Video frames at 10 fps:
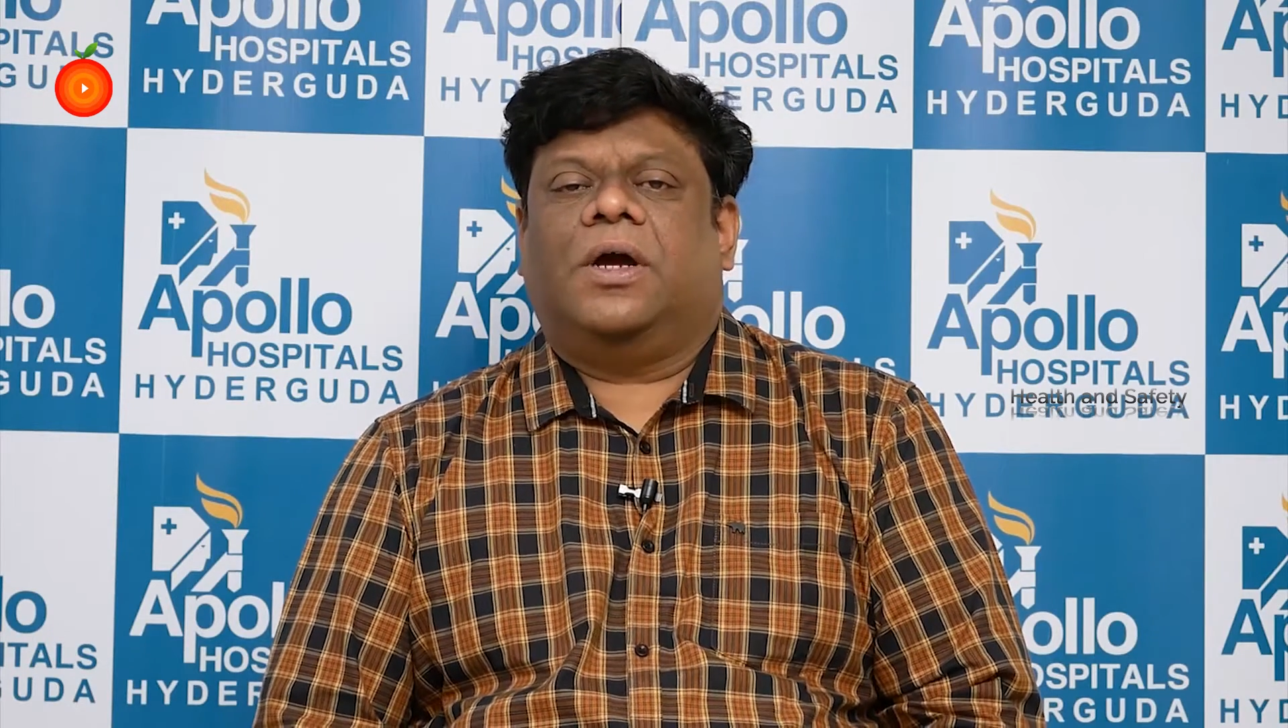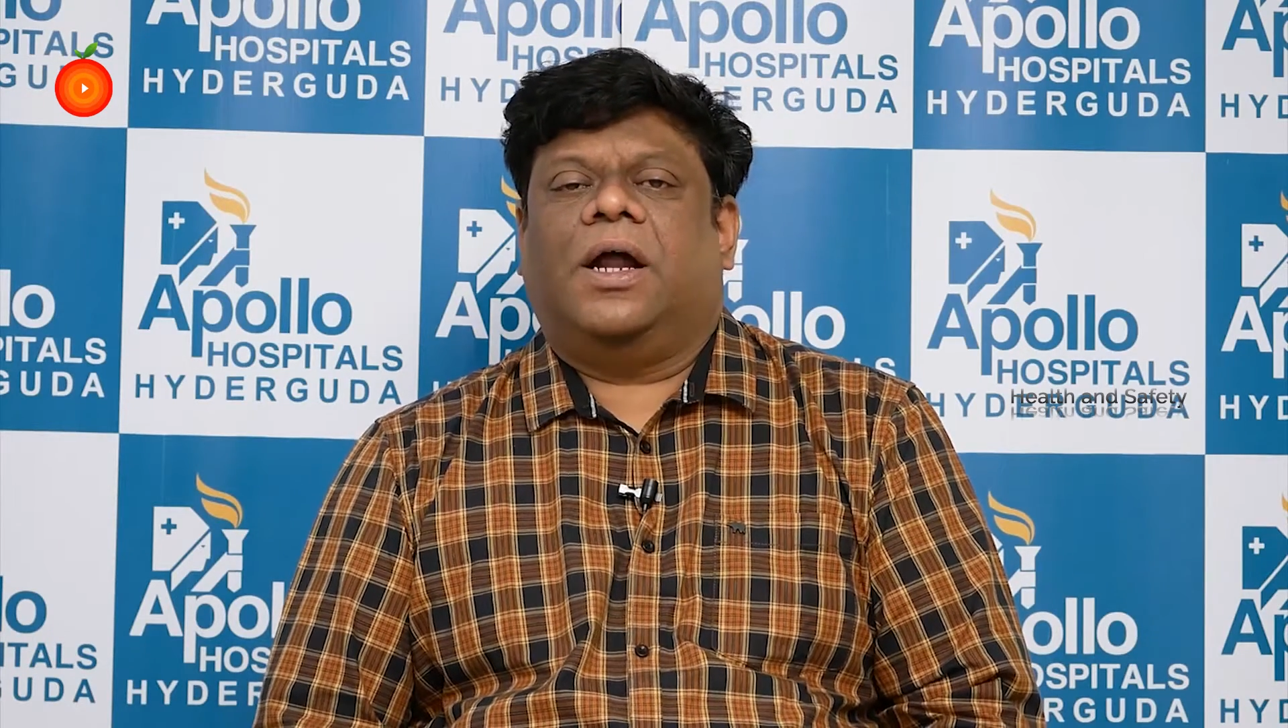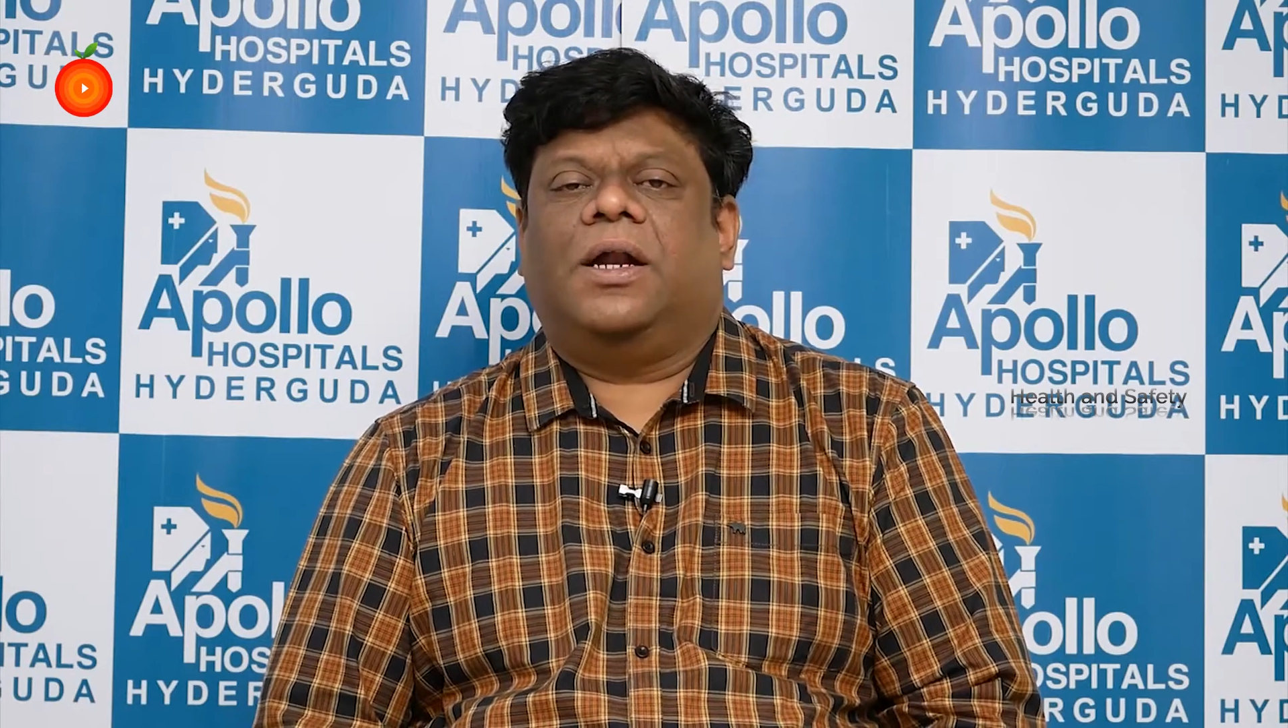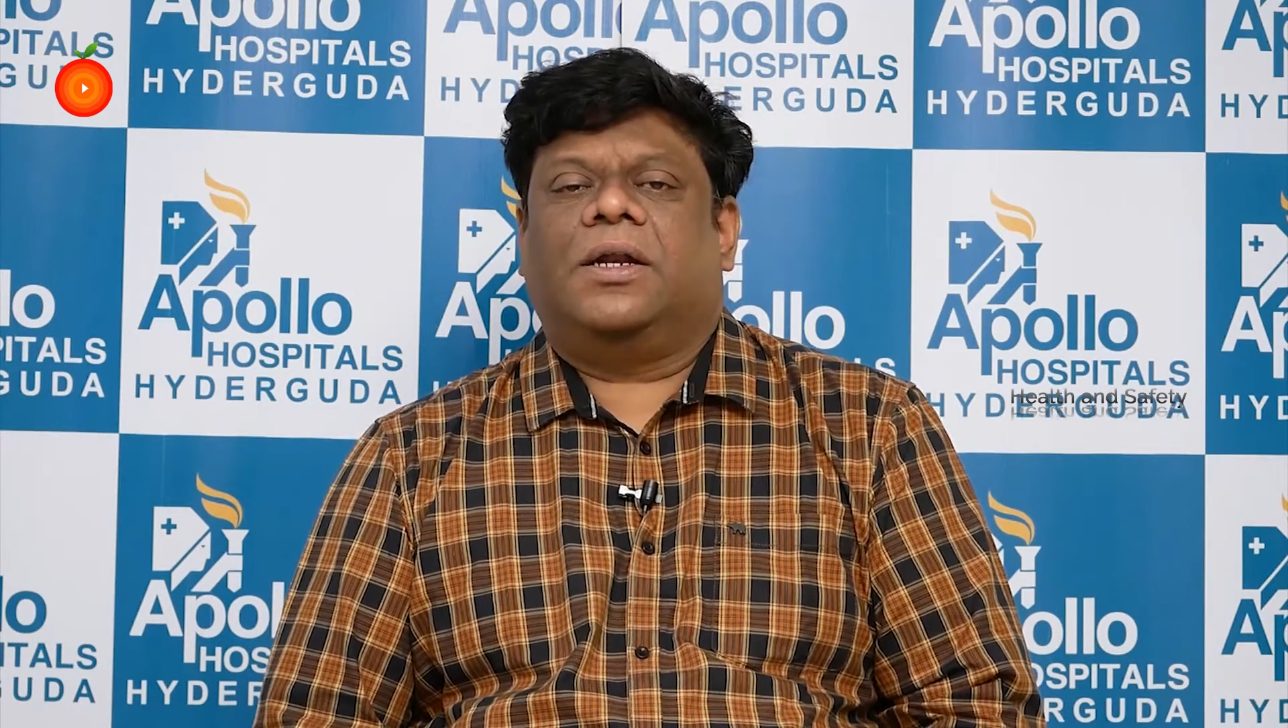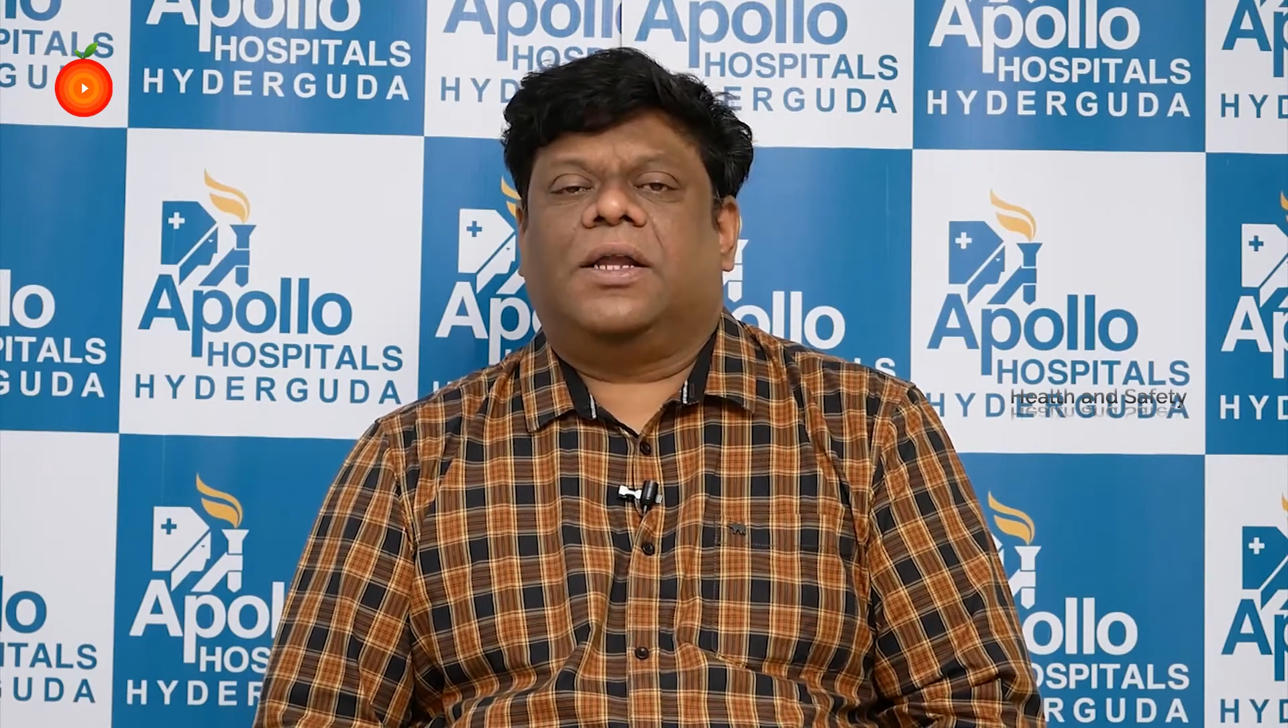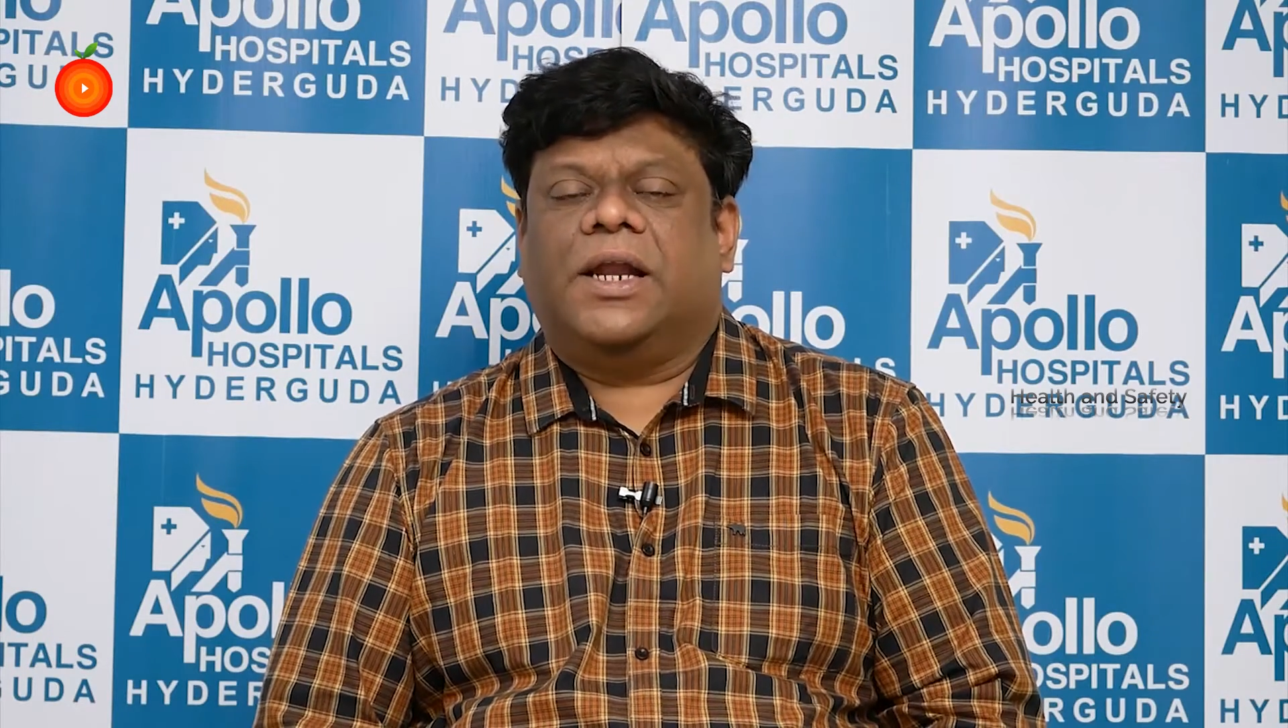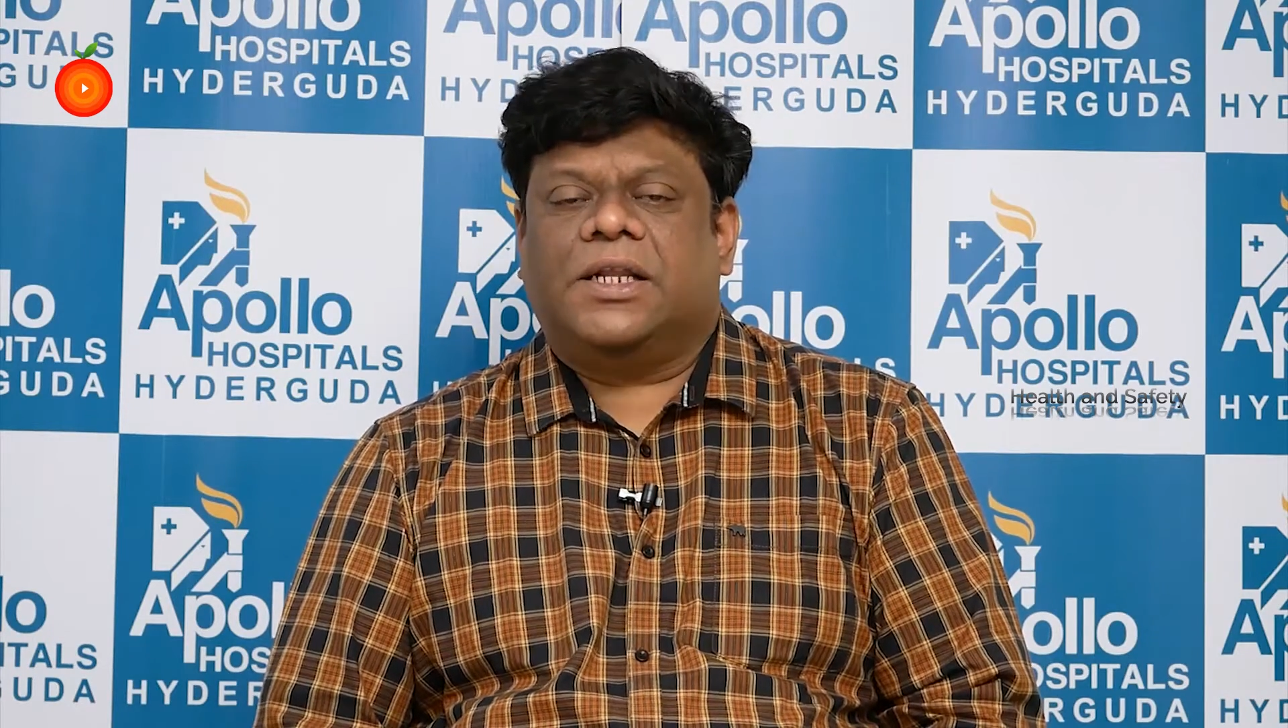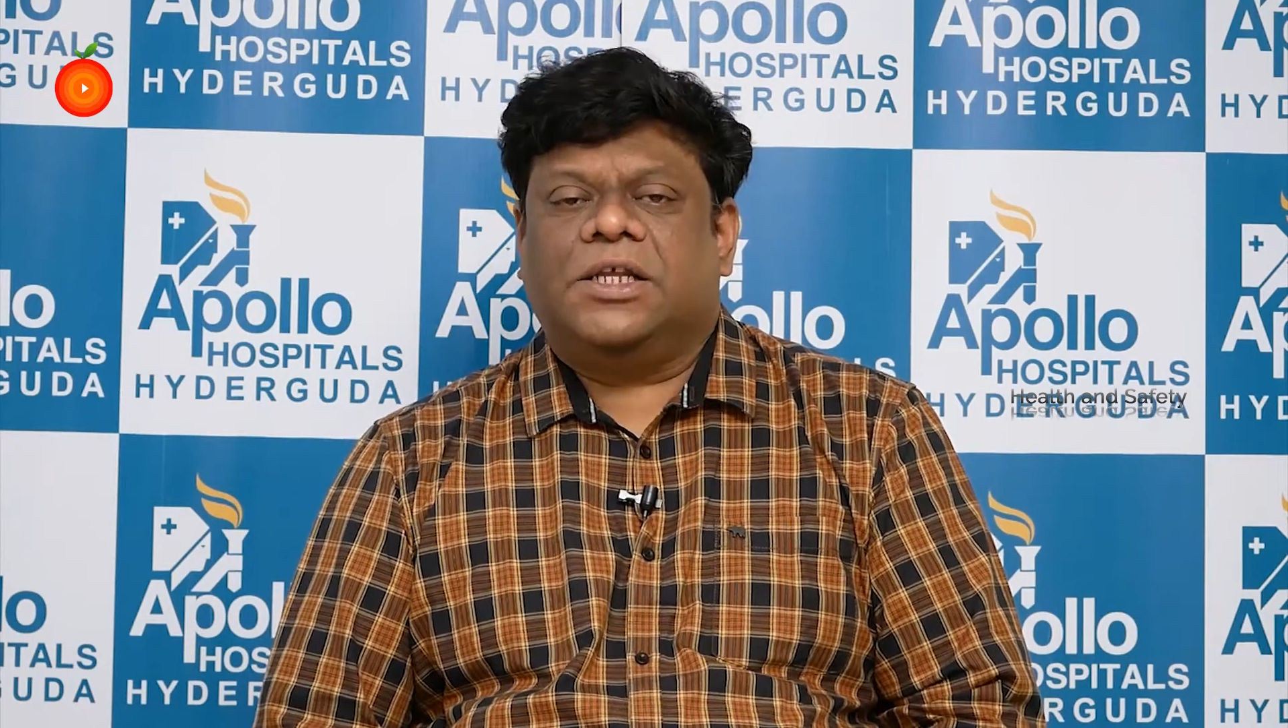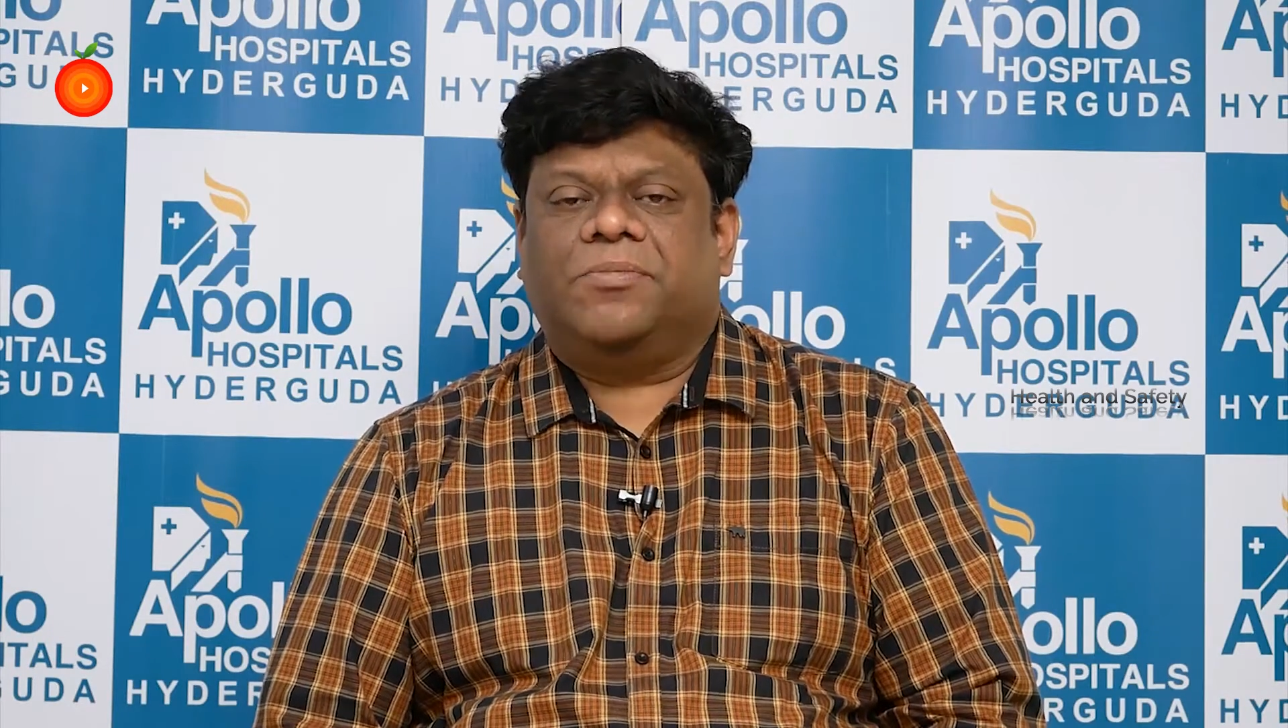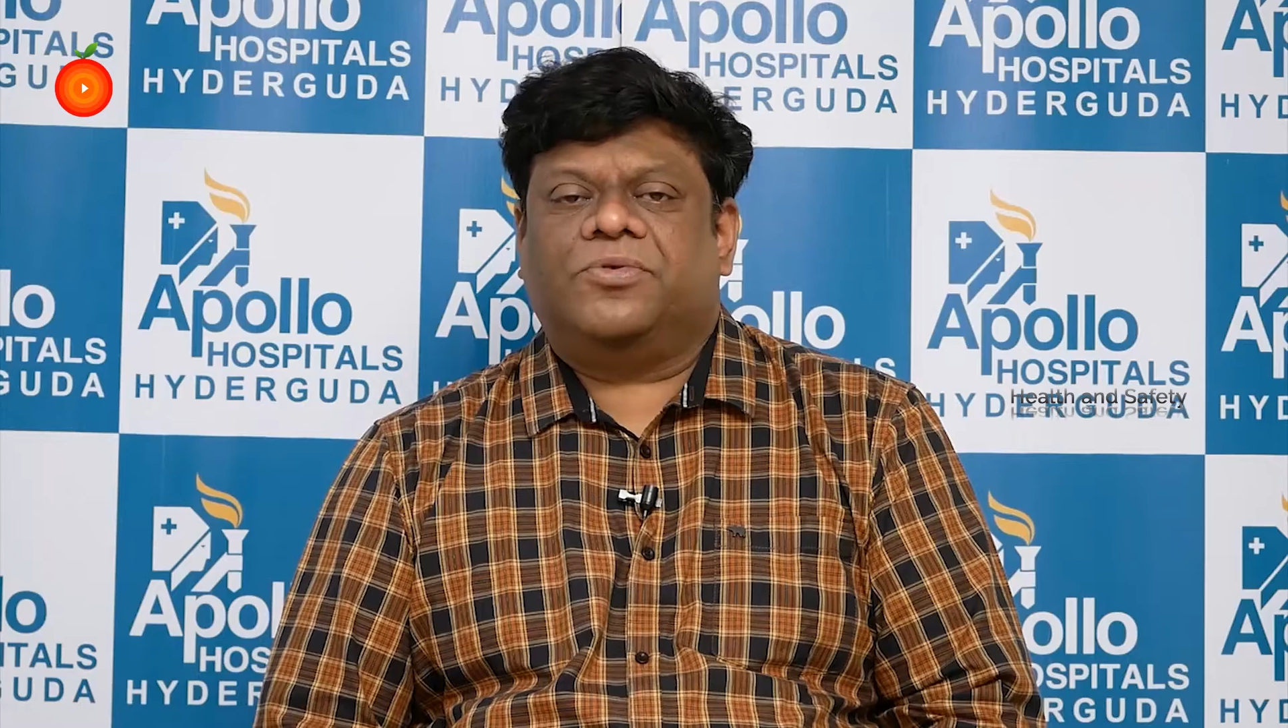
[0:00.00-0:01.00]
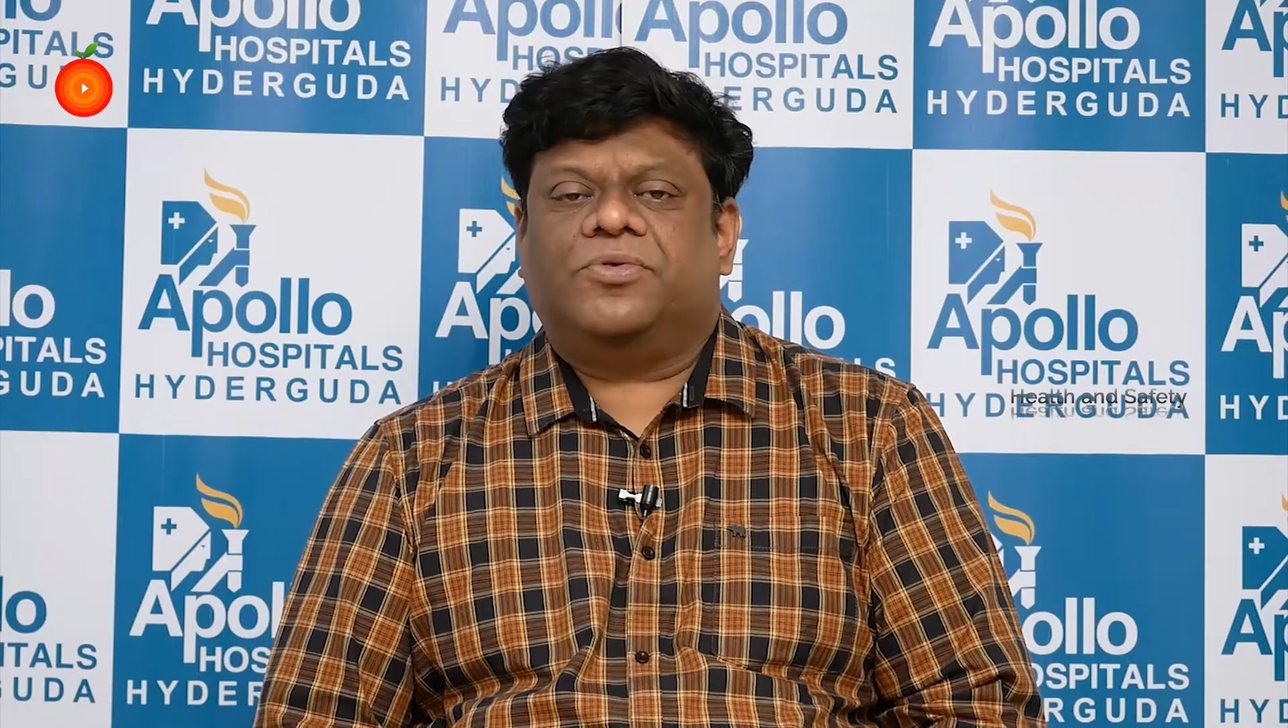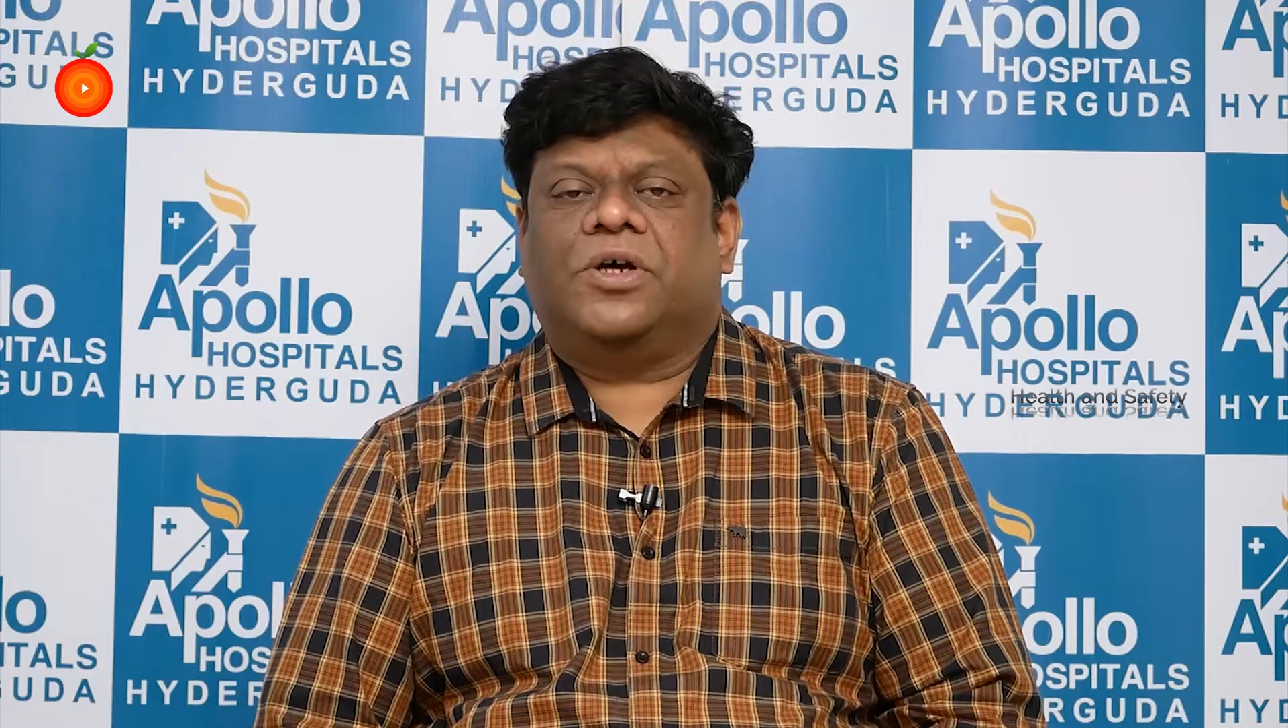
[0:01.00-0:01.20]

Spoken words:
and get them to